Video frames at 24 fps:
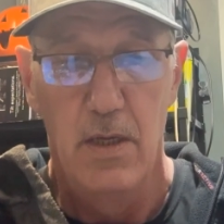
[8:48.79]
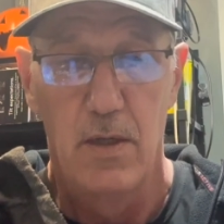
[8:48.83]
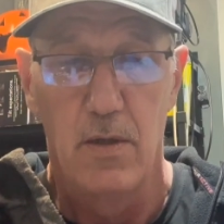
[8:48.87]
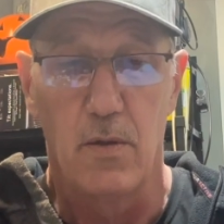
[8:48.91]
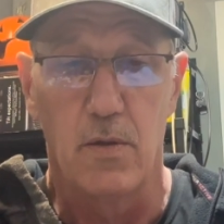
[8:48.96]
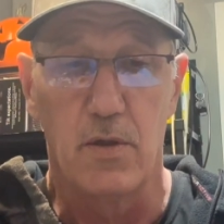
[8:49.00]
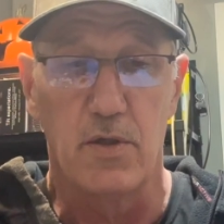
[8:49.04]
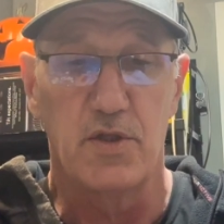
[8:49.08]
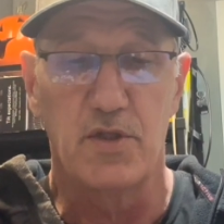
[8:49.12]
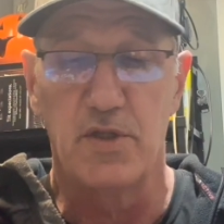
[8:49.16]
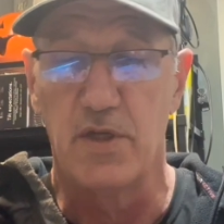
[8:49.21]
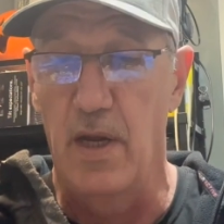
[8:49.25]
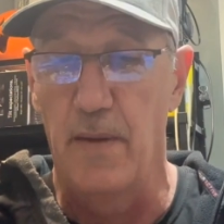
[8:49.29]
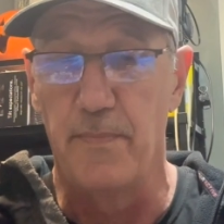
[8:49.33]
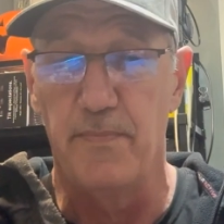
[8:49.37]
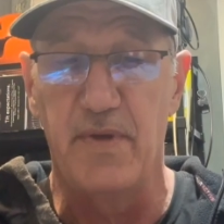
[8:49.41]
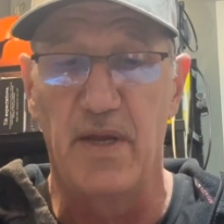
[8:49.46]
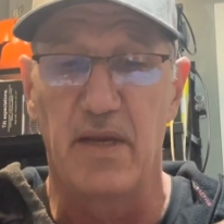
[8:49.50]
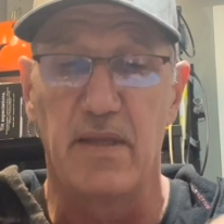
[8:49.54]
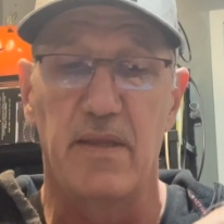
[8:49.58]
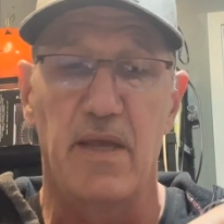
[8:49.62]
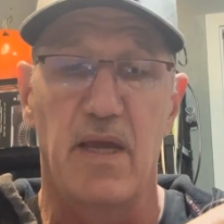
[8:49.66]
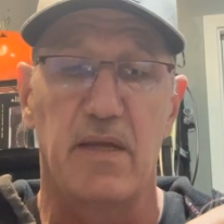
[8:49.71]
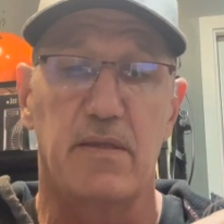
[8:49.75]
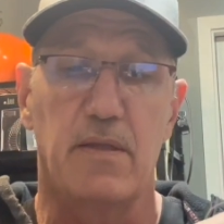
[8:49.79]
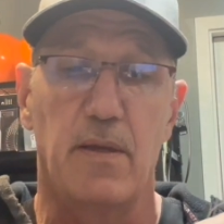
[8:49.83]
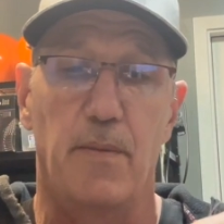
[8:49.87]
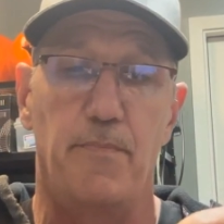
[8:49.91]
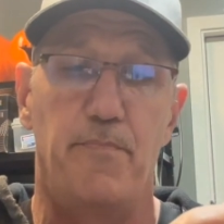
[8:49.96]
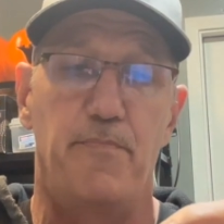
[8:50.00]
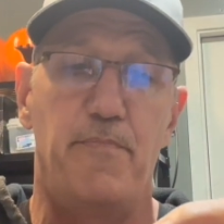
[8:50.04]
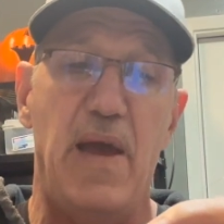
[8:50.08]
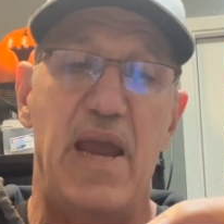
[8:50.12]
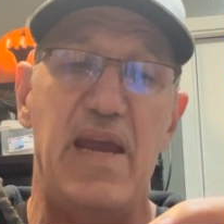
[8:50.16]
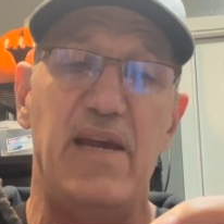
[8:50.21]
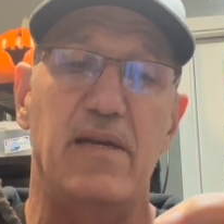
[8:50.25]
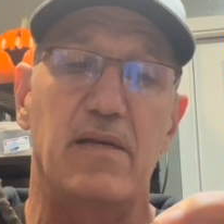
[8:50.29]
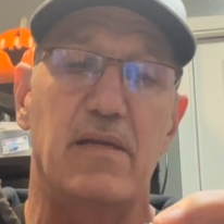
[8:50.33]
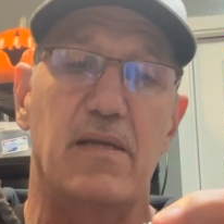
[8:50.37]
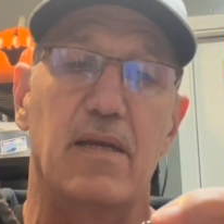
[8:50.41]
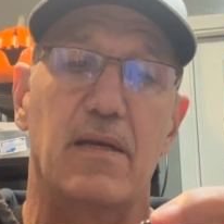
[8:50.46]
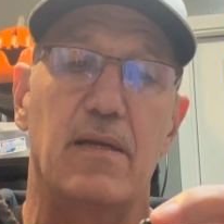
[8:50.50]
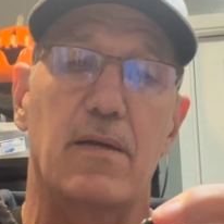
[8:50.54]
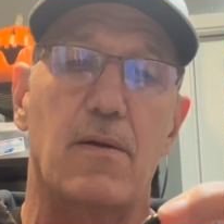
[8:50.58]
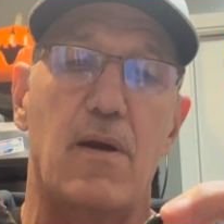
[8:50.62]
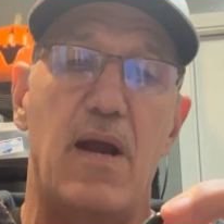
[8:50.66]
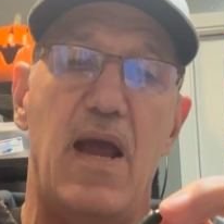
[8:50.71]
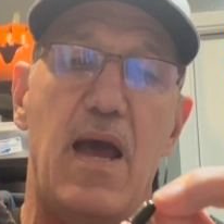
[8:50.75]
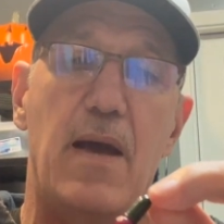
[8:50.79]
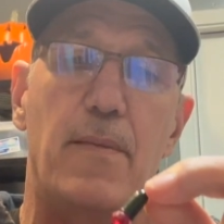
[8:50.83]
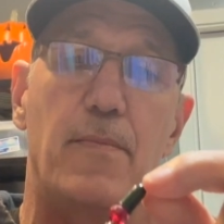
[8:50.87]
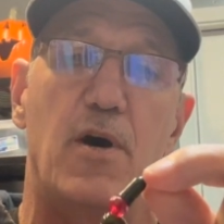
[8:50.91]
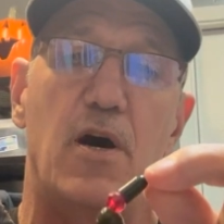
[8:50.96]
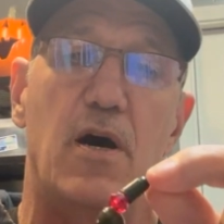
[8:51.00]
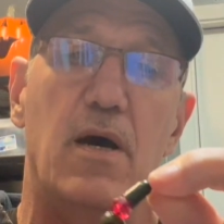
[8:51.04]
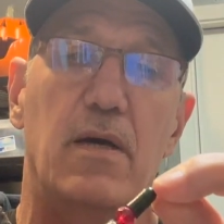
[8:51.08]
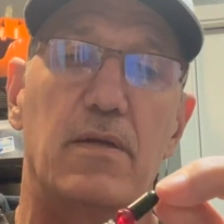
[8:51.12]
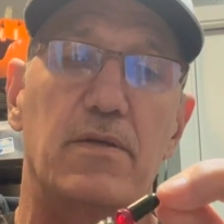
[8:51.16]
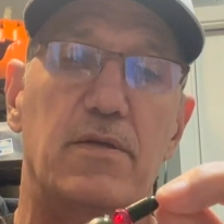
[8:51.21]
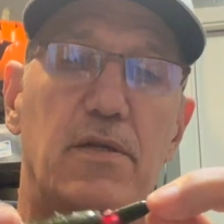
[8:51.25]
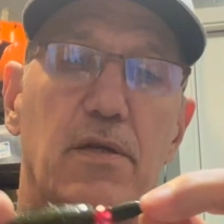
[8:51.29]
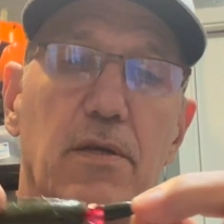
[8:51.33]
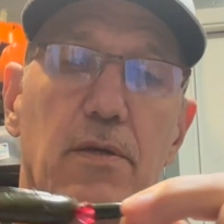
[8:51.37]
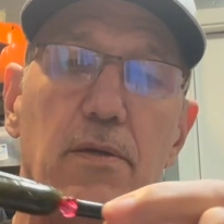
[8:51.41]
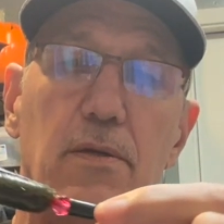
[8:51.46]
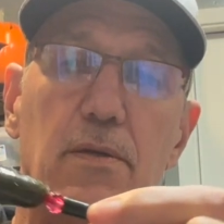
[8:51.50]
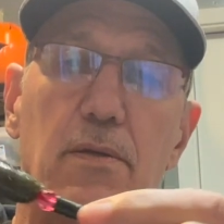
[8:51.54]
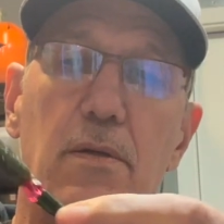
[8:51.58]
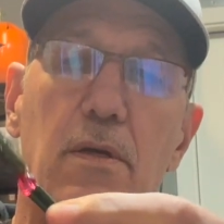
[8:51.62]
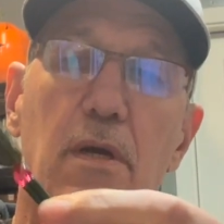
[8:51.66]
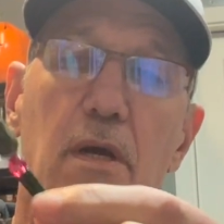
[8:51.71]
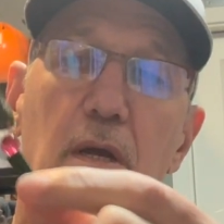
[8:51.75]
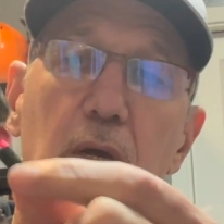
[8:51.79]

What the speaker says: or something that the bait can grab onto,